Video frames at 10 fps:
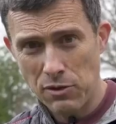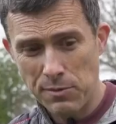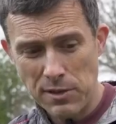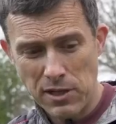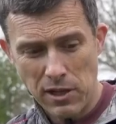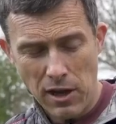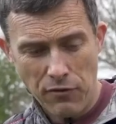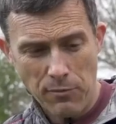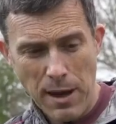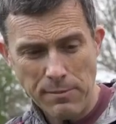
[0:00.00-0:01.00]
which means you can go
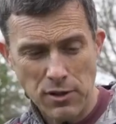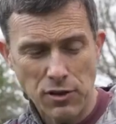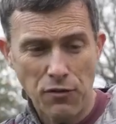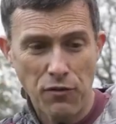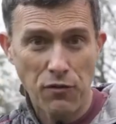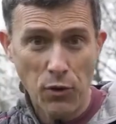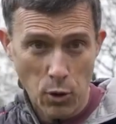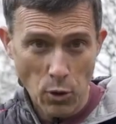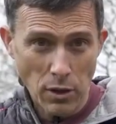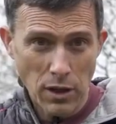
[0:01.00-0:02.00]
from empty to
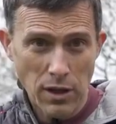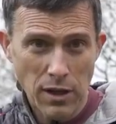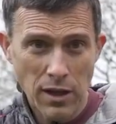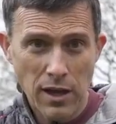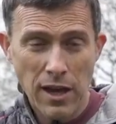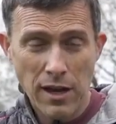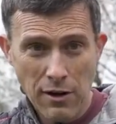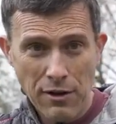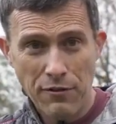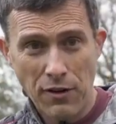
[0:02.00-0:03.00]
full in
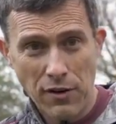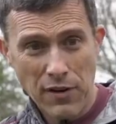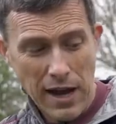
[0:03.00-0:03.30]
around 5